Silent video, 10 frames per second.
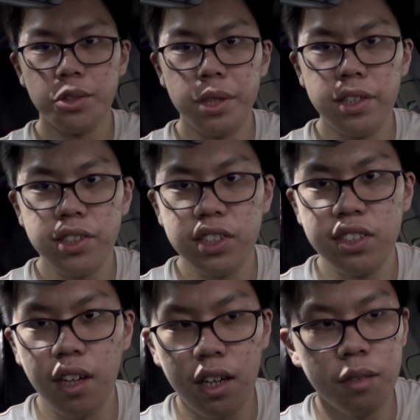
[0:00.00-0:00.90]
So here's our
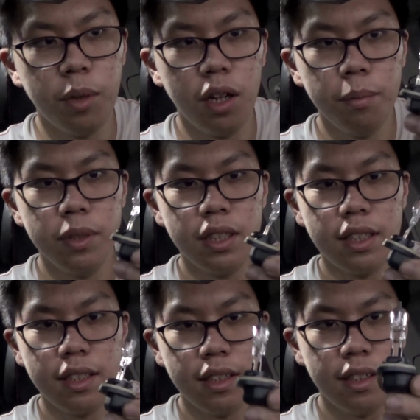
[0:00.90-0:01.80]
stock bulb.
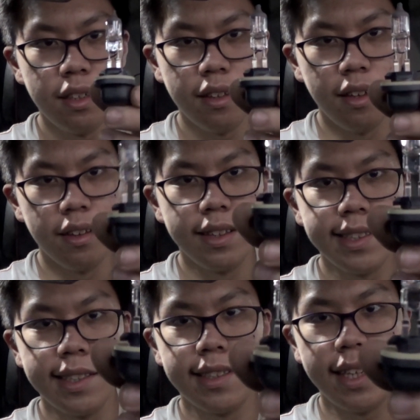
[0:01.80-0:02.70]

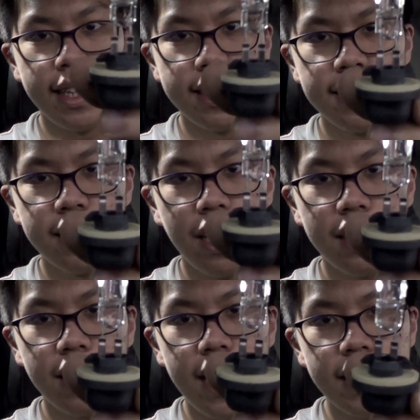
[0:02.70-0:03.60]
This is a
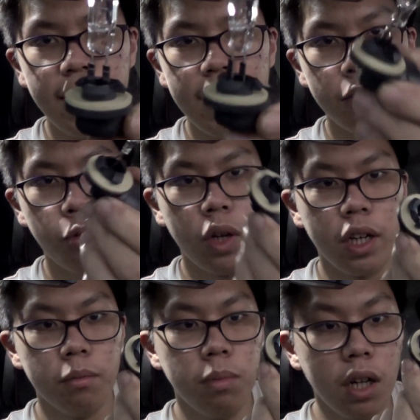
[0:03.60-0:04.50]
stock
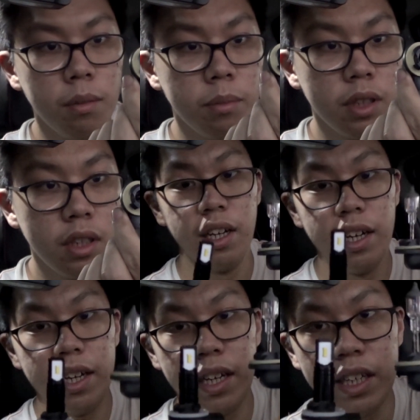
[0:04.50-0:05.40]
881 bulb,
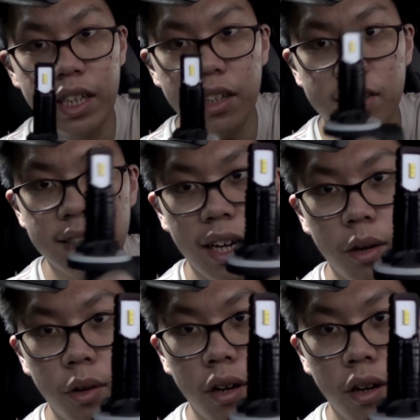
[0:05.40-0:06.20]
and here's our